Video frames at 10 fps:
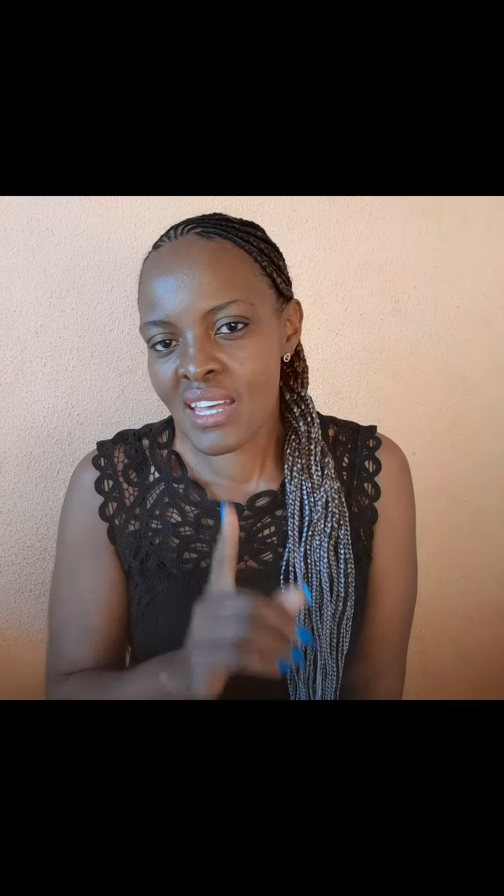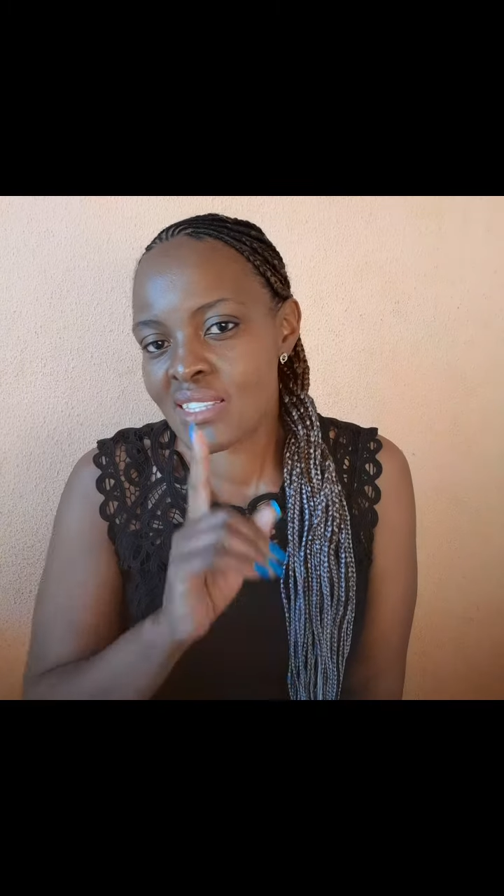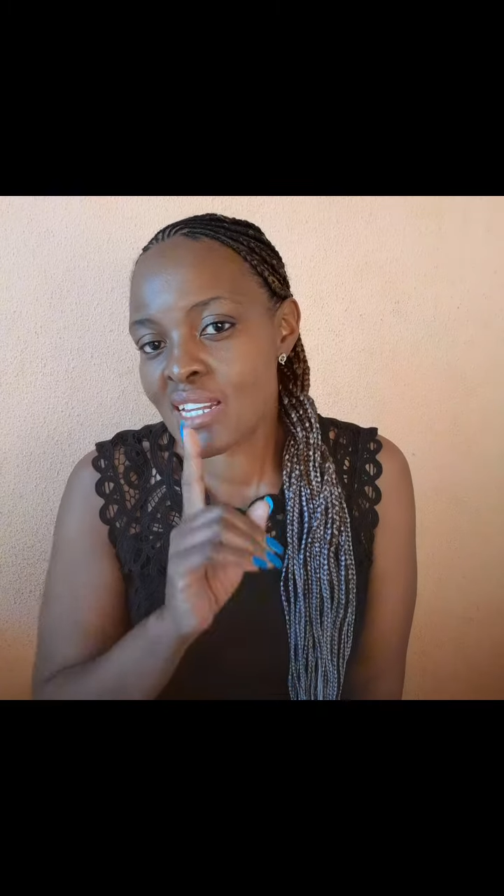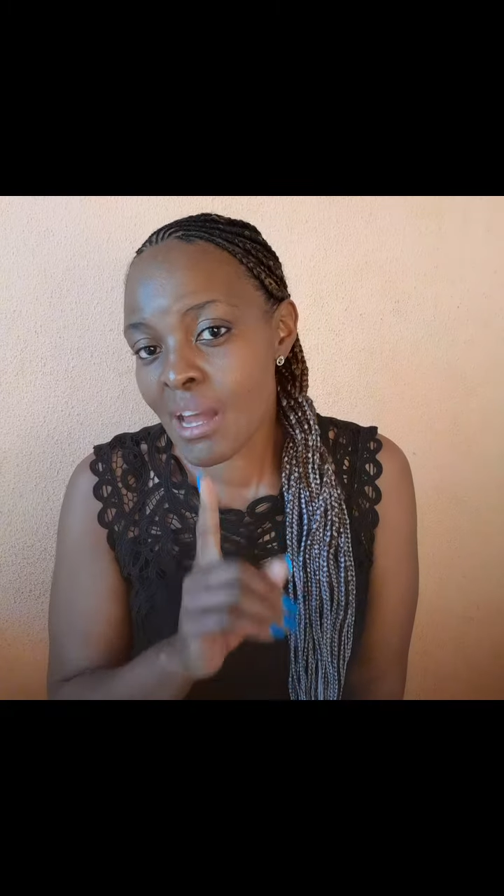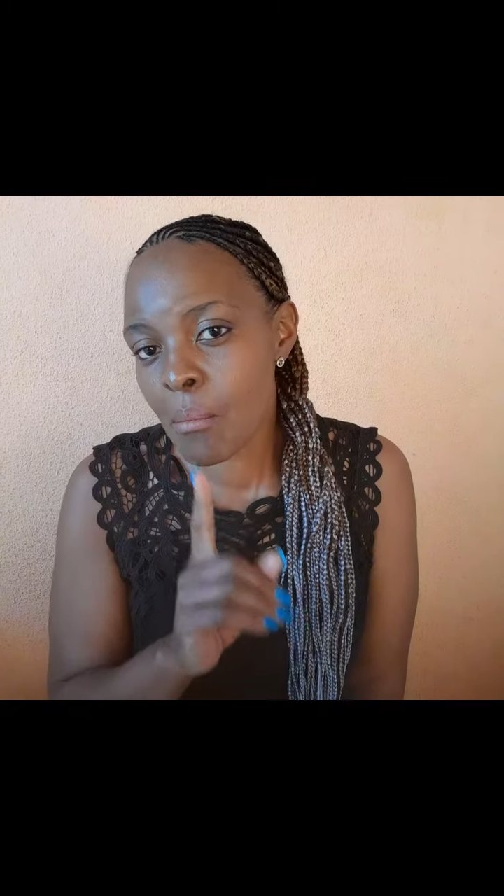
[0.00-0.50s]
Now
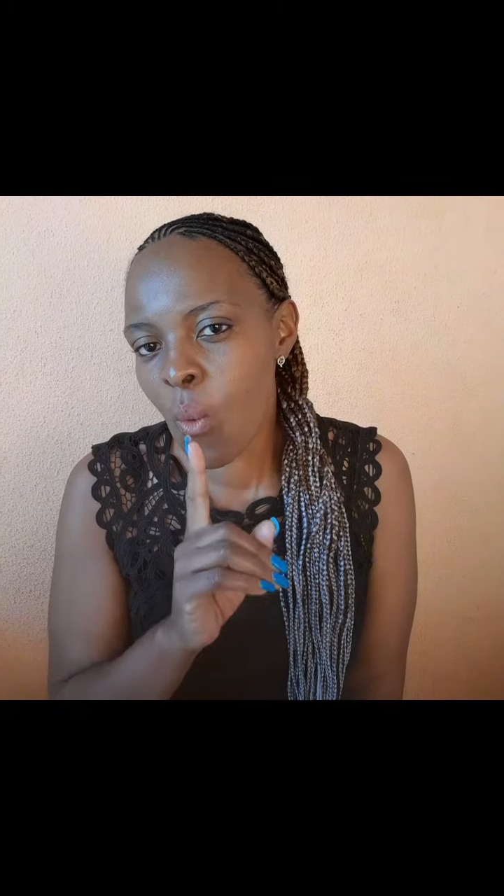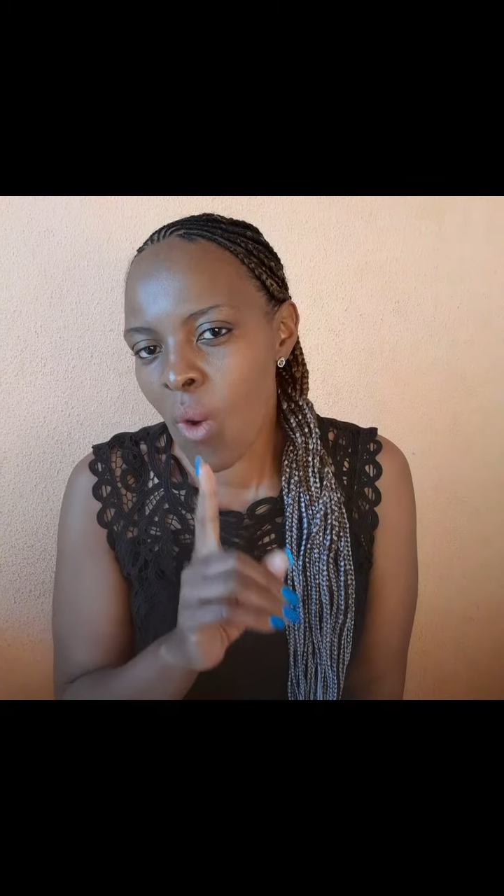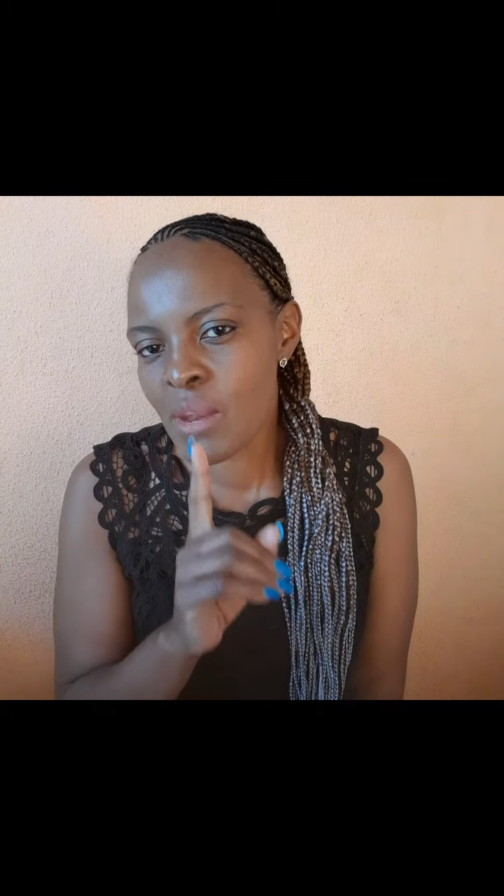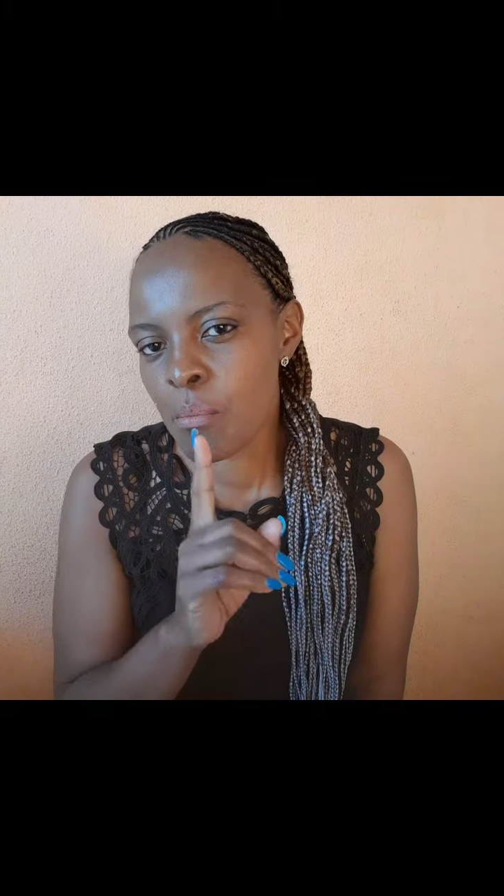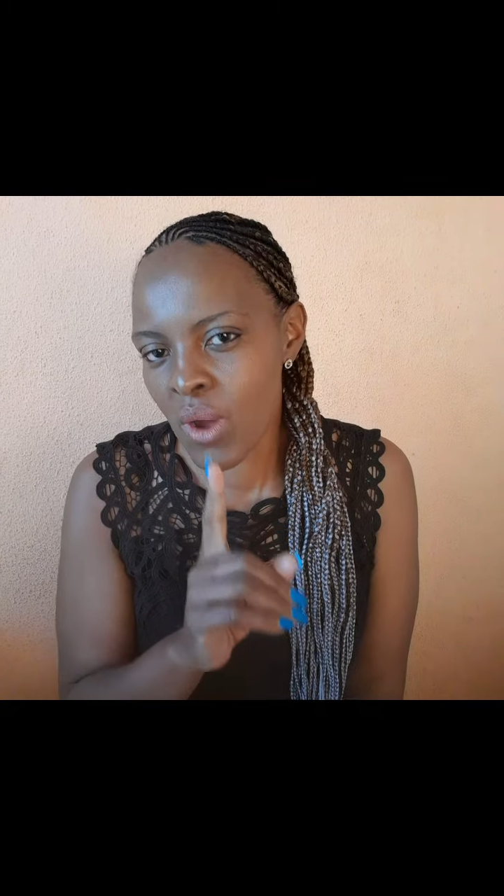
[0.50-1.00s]
that was
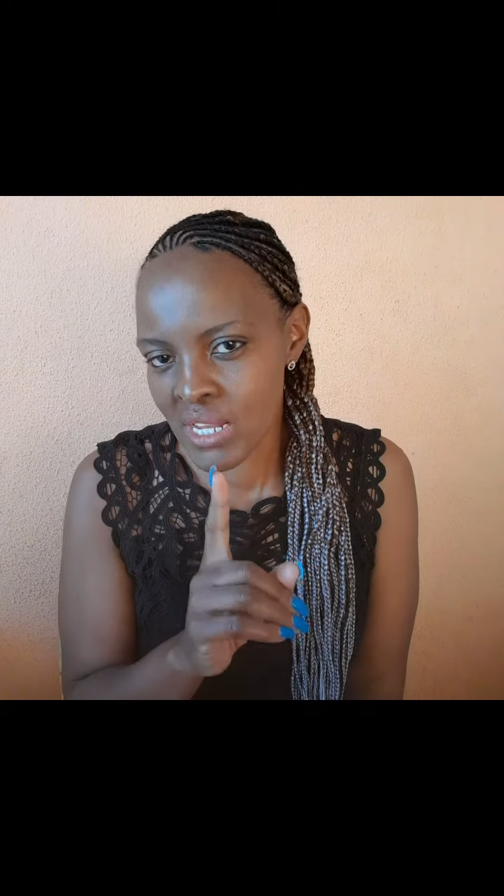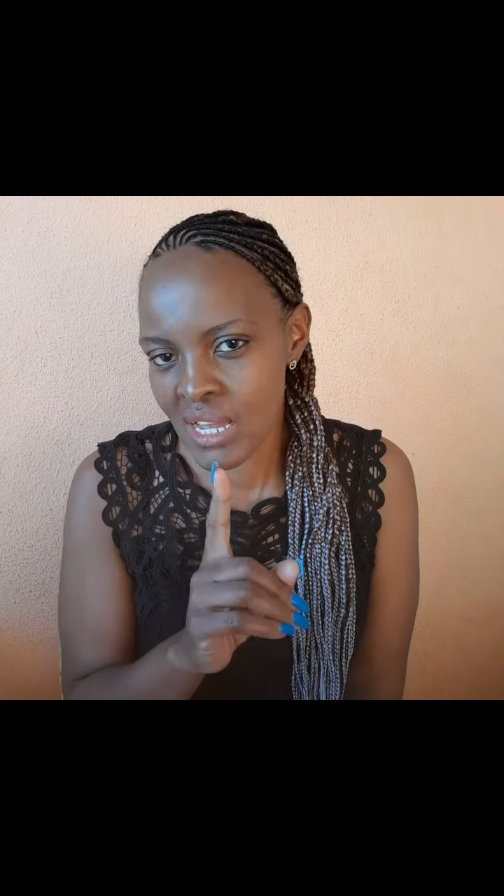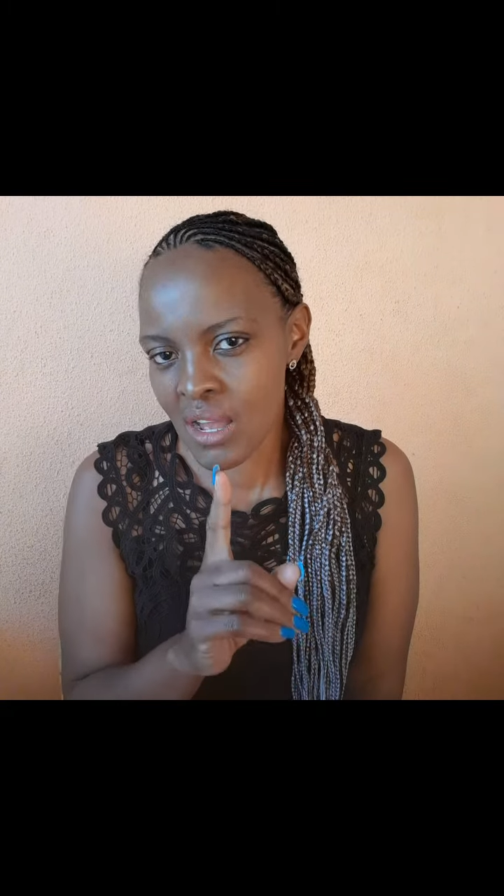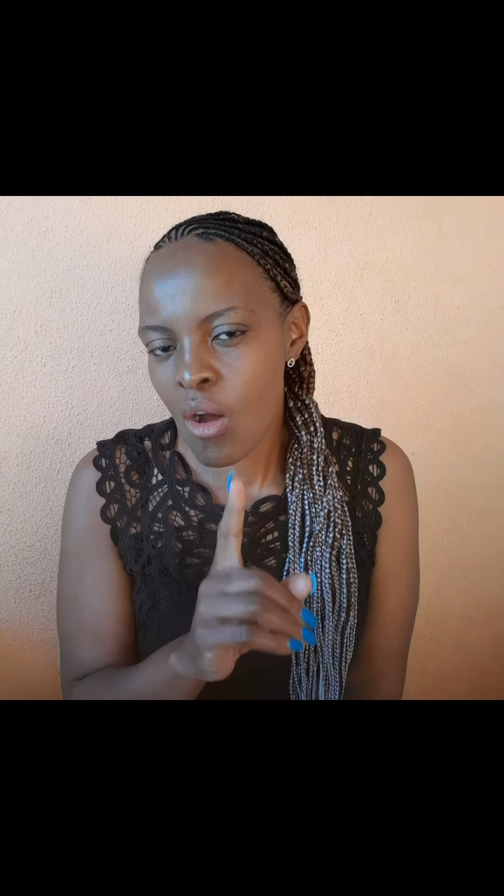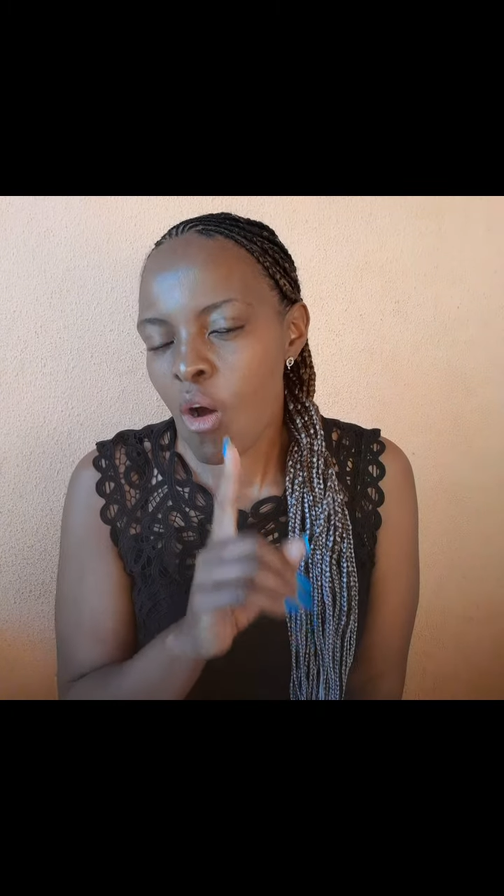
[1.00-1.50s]
Kelly
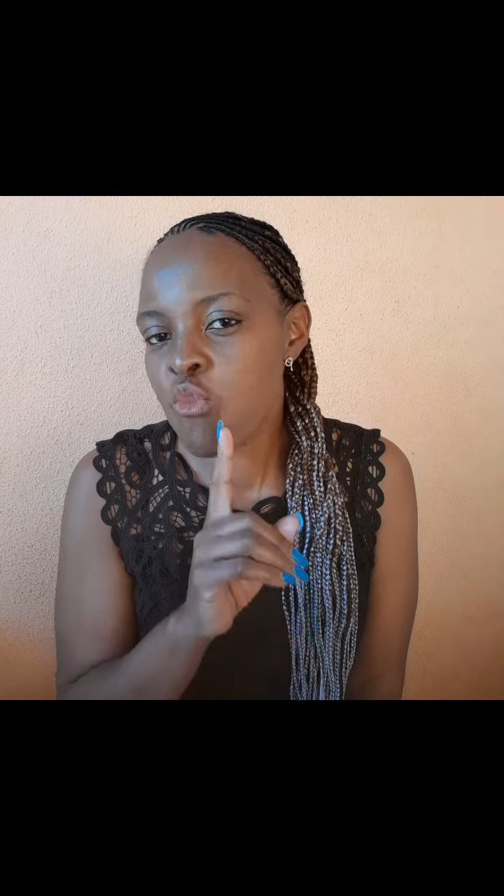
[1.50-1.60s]
Kunene's